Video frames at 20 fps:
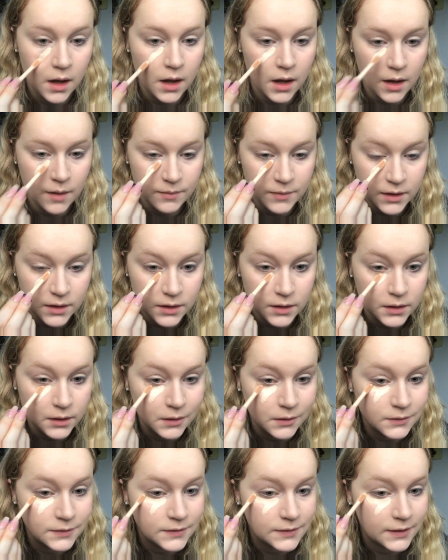I'm then going to
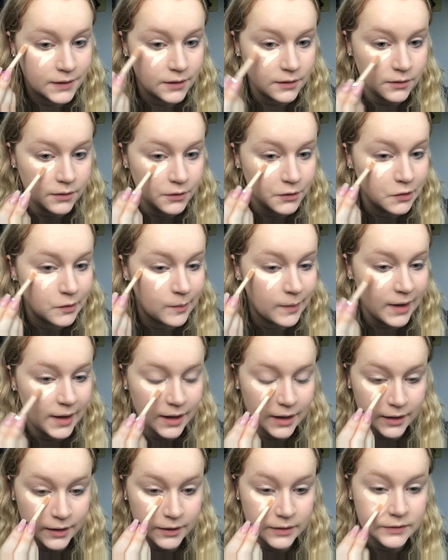conceal under my
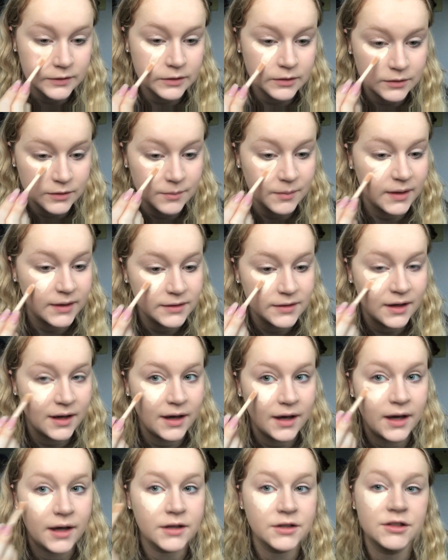eyes using my
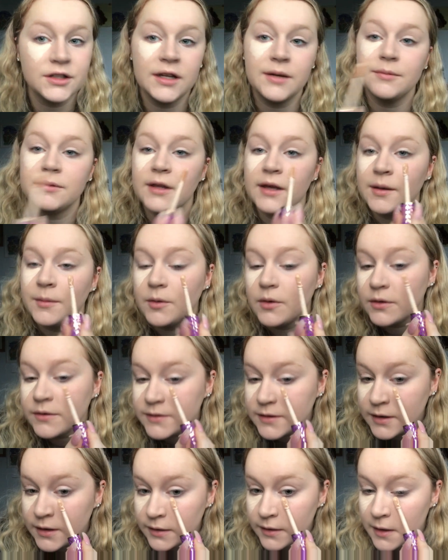Tarte Shape Tape
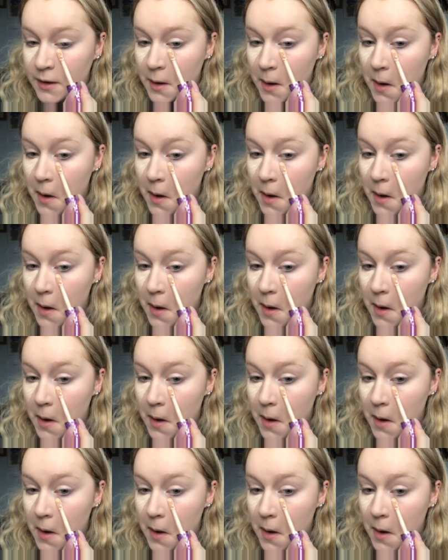Concealer.